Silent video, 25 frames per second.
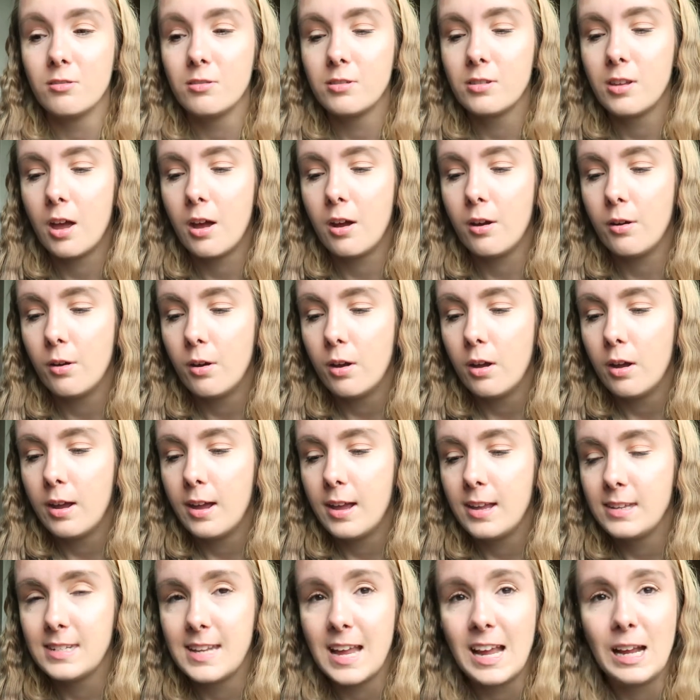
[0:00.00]
so
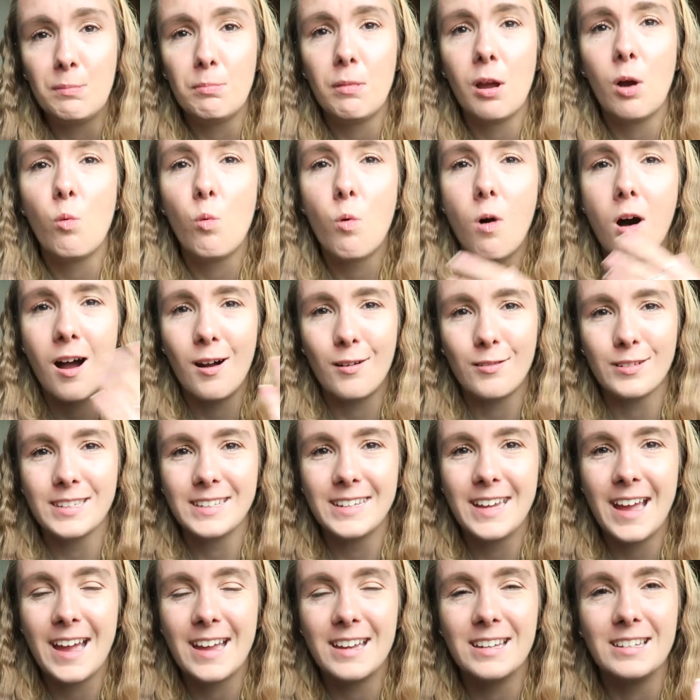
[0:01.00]
it's taken me a while to
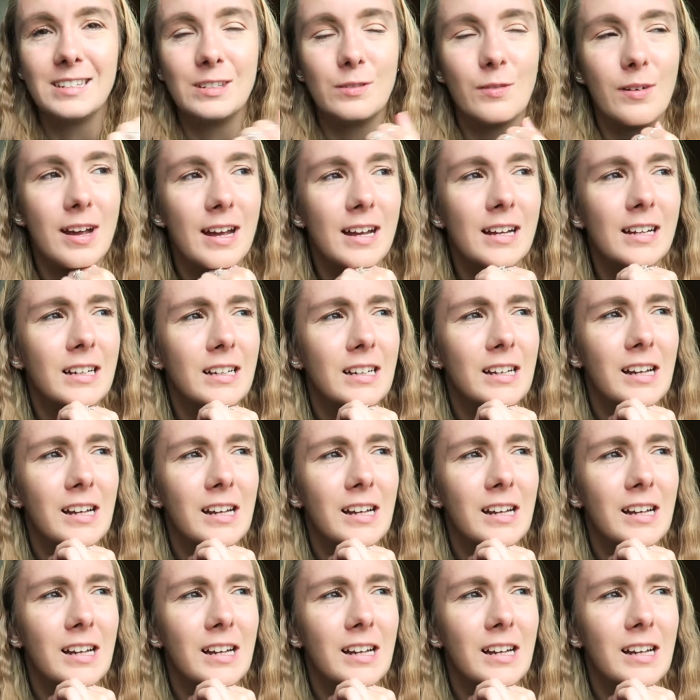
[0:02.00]
get into it.